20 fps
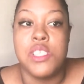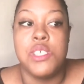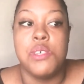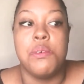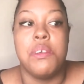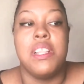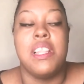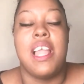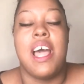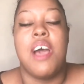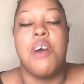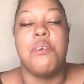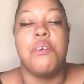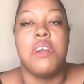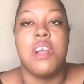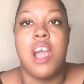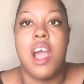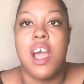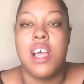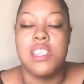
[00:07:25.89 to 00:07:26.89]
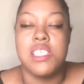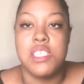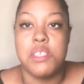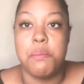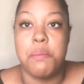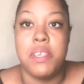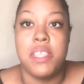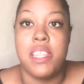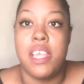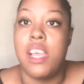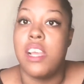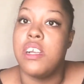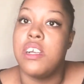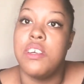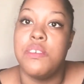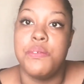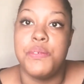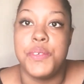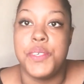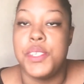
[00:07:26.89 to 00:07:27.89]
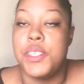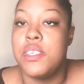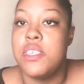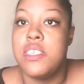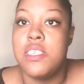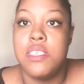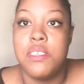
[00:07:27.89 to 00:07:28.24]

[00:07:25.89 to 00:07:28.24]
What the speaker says: to allow God to be that comfort.